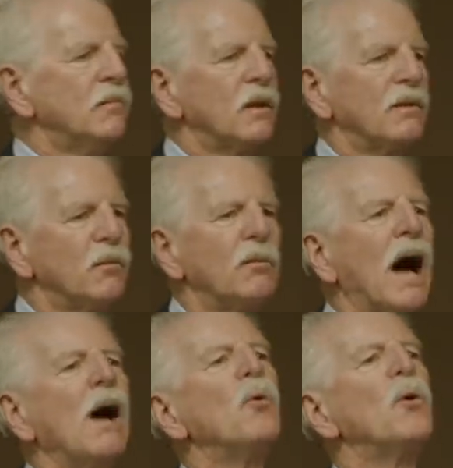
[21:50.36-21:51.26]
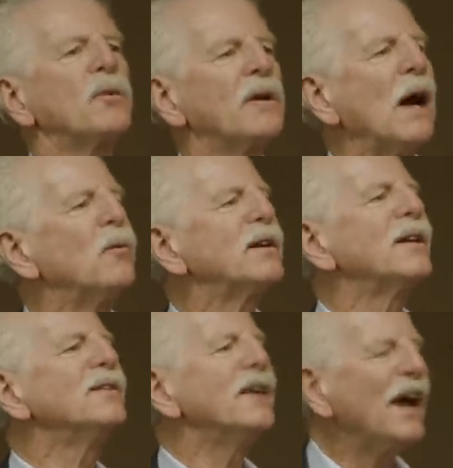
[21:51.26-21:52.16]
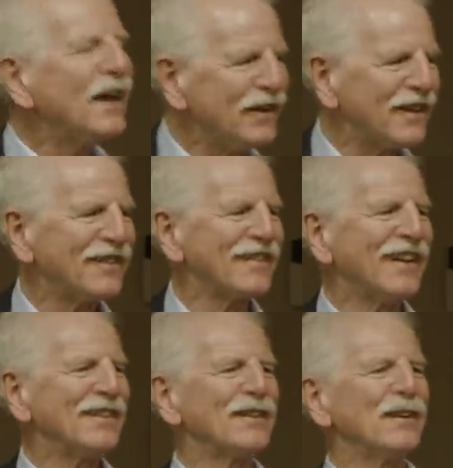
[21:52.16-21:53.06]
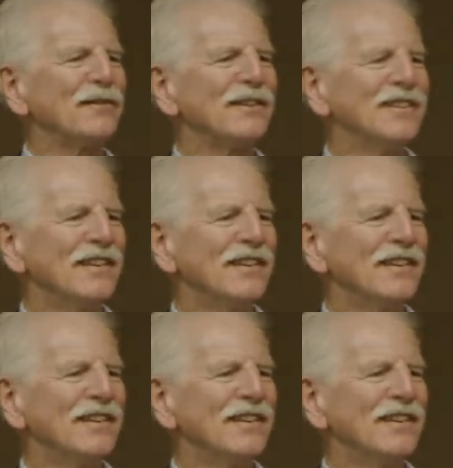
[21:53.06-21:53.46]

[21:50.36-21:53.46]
Well, I, will, I would contend that it's a lot safer,